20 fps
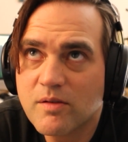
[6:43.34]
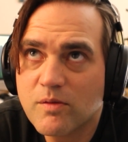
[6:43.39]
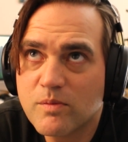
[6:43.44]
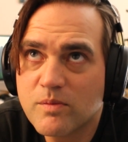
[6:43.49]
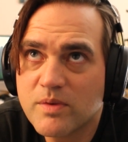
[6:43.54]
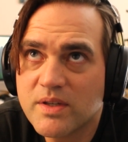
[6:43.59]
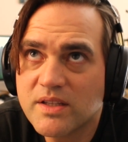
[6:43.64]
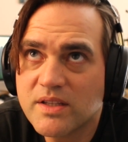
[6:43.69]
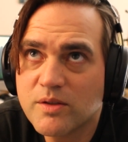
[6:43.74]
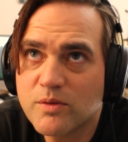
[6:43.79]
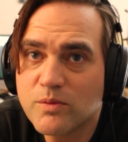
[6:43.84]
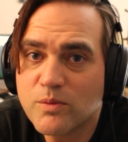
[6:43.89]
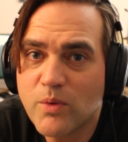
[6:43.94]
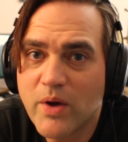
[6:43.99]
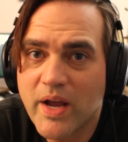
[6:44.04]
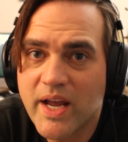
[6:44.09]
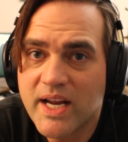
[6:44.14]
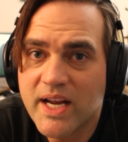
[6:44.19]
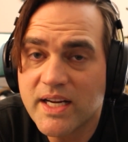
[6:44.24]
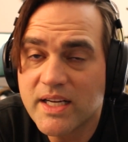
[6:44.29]
with the
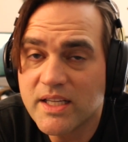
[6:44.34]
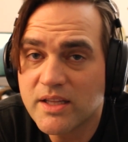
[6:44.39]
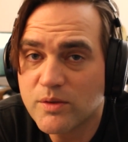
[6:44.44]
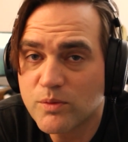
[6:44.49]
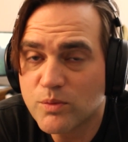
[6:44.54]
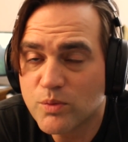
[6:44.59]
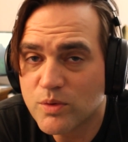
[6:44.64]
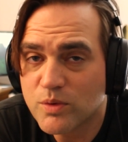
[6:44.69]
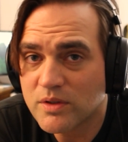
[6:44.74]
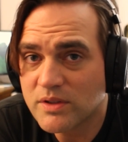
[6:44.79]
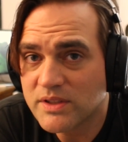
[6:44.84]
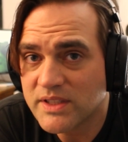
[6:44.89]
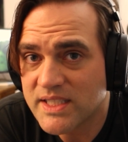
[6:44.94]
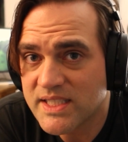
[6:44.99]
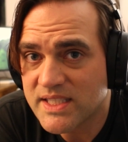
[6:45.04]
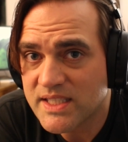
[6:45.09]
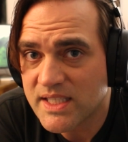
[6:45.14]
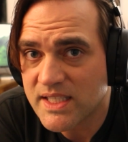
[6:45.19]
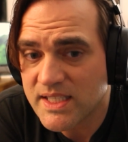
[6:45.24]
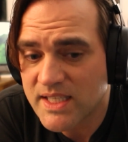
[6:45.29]
way the world
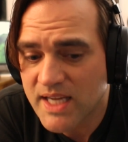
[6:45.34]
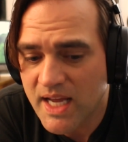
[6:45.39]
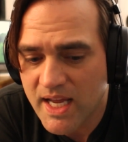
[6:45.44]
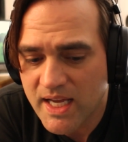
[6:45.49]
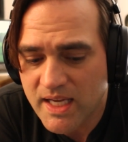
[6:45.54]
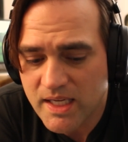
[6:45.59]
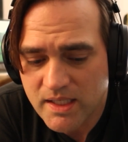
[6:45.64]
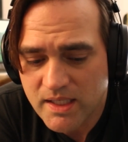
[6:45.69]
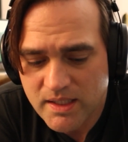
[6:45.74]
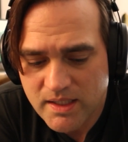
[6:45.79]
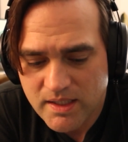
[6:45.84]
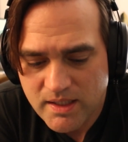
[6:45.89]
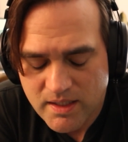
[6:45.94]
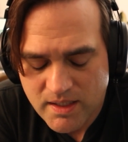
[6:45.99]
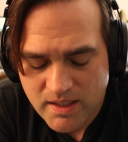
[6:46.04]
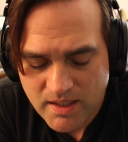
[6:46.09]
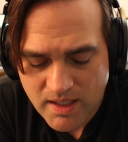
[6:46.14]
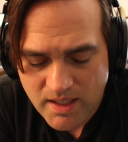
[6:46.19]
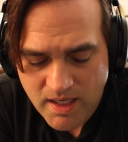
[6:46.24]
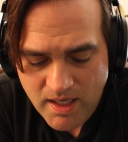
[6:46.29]
is today,
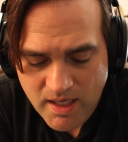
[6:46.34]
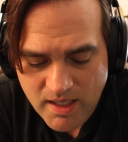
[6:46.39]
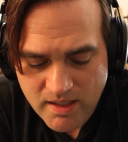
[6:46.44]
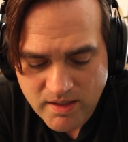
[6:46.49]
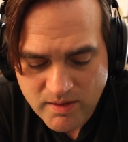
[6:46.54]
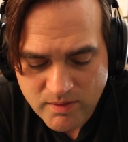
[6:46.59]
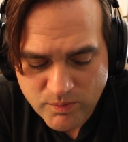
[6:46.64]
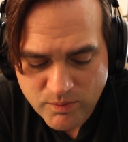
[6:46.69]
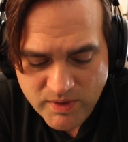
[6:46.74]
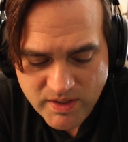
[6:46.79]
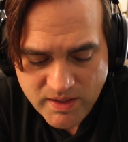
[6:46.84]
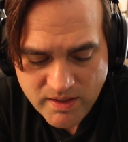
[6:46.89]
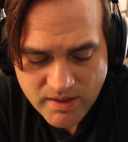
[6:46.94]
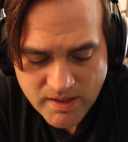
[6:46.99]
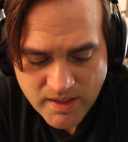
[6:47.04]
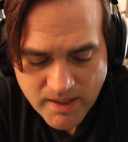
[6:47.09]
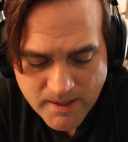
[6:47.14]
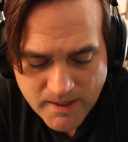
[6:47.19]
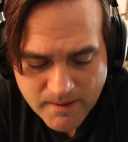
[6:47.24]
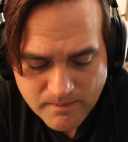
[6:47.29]

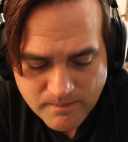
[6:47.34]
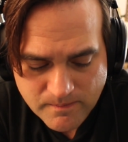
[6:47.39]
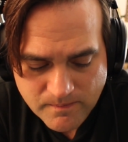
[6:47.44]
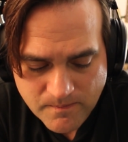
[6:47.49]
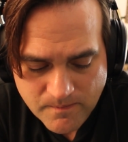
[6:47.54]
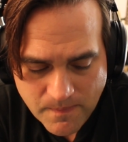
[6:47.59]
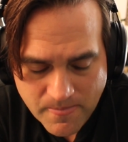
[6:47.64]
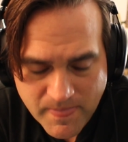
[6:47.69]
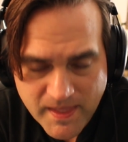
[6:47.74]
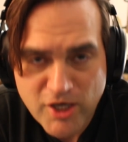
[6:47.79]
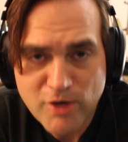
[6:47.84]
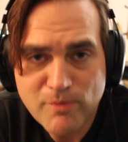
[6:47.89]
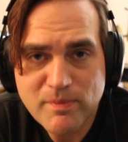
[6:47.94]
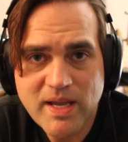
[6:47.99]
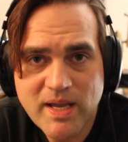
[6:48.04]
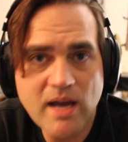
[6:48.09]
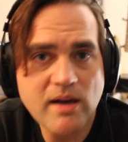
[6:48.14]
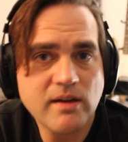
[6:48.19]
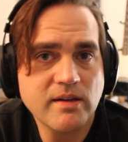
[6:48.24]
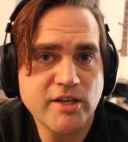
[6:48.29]
hear
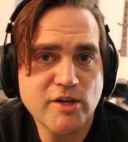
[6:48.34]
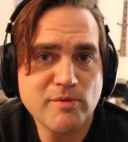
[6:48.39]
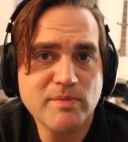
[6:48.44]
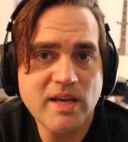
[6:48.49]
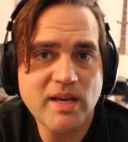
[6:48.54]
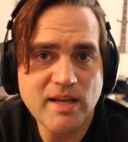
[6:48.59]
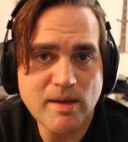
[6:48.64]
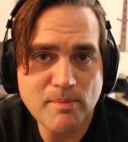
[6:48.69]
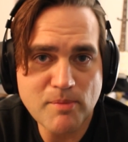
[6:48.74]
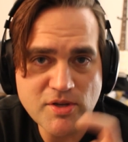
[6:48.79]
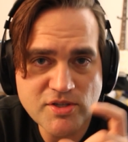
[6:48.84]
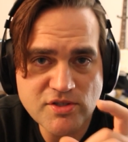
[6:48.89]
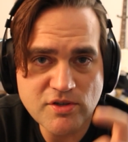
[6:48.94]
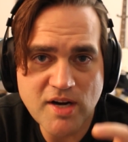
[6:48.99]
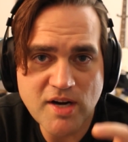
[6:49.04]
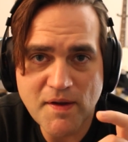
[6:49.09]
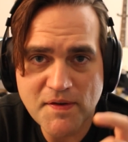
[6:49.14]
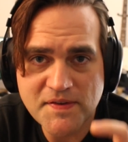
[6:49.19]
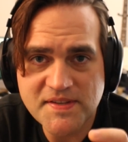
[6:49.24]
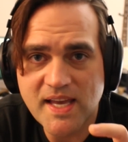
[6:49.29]
me out. I'm gonna
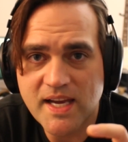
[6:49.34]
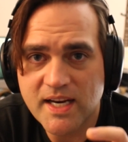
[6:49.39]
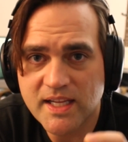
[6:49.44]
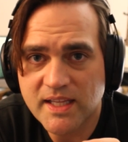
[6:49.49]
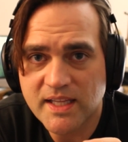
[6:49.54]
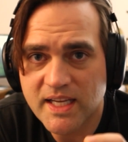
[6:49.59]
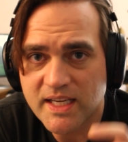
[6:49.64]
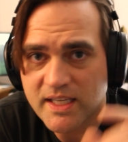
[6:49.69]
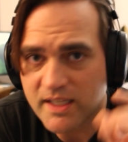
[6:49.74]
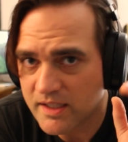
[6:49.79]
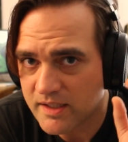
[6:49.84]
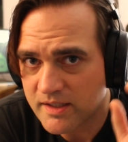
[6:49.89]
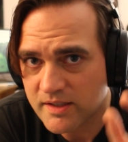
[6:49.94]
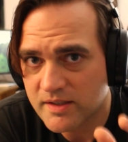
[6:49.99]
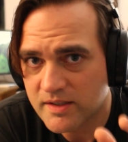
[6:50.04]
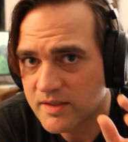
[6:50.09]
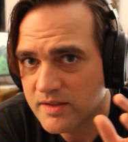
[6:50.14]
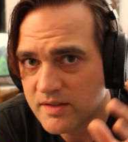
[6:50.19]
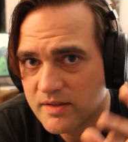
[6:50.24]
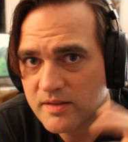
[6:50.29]
start off sounding like
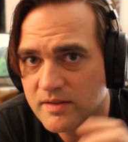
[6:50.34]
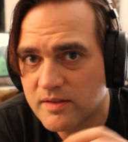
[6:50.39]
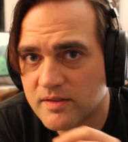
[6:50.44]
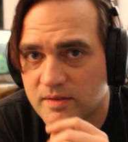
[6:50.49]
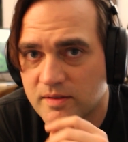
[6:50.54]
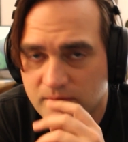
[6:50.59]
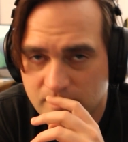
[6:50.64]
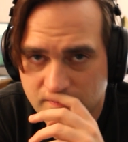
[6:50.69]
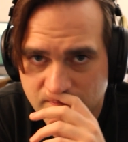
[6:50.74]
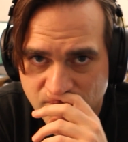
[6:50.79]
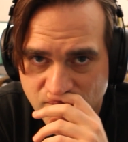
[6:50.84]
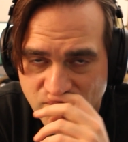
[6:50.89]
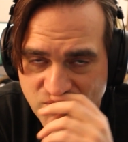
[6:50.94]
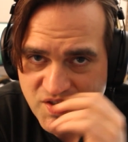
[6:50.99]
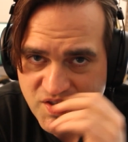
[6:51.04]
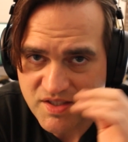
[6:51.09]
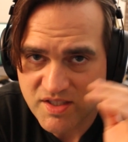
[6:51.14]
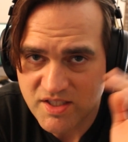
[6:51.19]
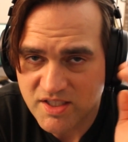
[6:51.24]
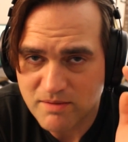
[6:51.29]

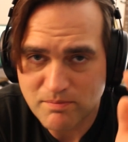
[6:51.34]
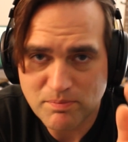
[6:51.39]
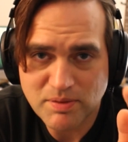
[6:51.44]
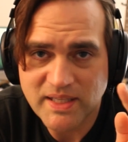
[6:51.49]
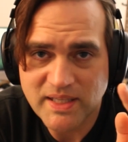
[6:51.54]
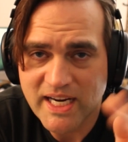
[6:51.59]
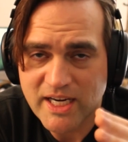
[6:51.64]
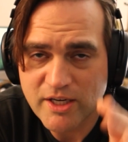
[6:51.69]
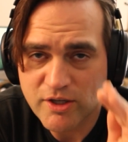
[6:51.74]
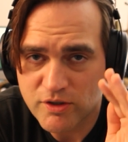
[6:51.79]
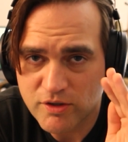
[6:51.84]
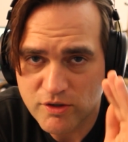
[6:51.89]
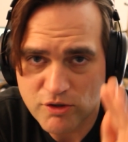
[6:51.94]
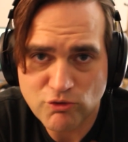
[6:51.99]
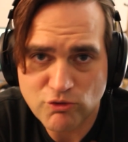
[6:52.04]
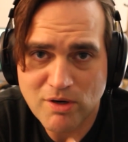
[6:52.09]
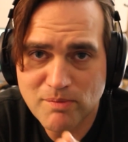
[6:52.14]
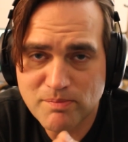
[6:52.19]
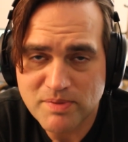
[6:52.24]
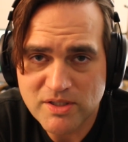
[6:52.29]
just a complainer,
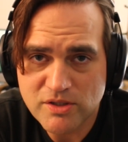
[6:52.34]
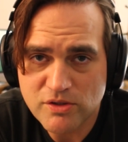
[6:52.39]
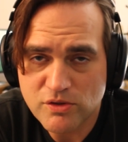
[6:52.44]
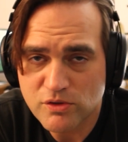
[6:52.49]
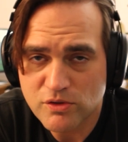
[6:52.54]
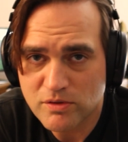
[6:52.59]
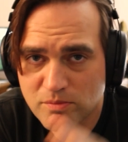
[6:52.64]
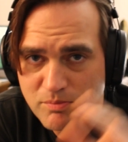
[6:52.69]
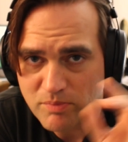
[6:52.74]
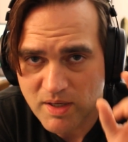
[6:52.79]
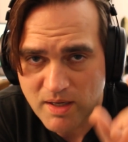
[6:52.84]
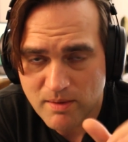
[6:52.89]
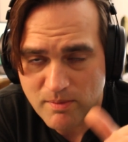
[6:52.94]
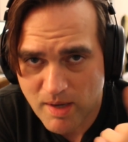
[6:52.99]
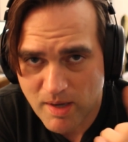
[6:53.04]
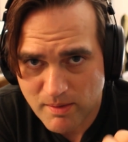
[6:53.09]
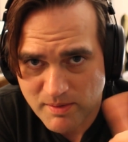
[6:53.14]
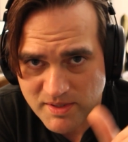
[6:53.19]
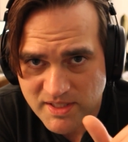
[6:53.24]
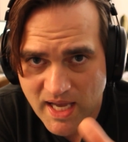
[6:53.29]
grumpy dude, but
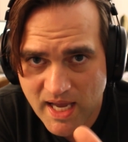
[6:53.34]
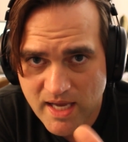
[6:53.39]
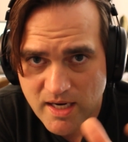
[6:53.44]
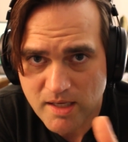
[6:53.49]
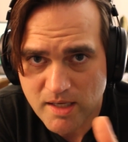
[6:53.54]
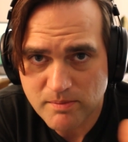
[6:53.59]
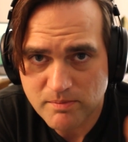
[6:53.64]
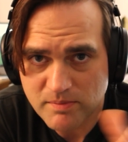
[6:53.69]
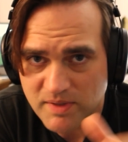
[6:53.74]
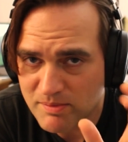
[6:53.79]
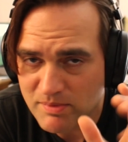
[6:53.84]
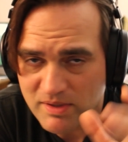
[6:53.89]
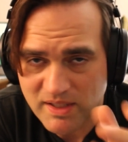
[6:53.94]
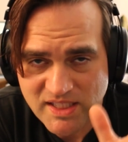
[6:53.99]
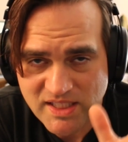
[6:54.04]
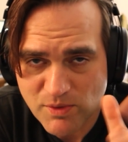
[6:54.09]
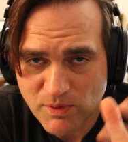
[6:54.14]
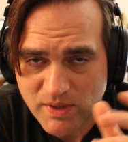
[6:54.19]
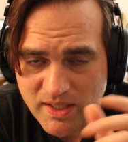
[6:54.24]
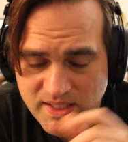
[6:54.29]
I'll tie it up. Give me
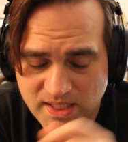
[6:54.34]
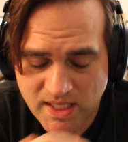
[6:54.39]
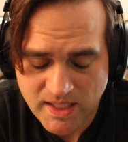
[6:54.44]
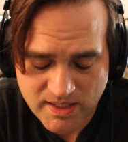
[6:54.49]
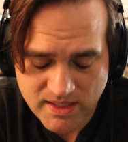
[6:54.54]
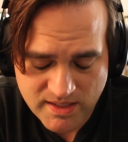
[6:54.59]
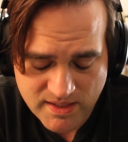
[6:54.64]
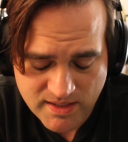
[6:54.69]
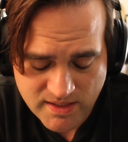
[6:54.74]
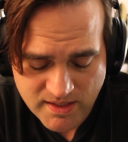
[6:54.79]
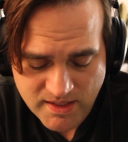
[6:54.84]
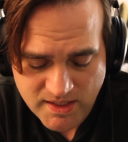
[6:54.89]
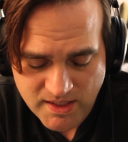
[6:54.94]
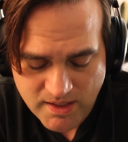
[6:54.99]
like 20 seconds.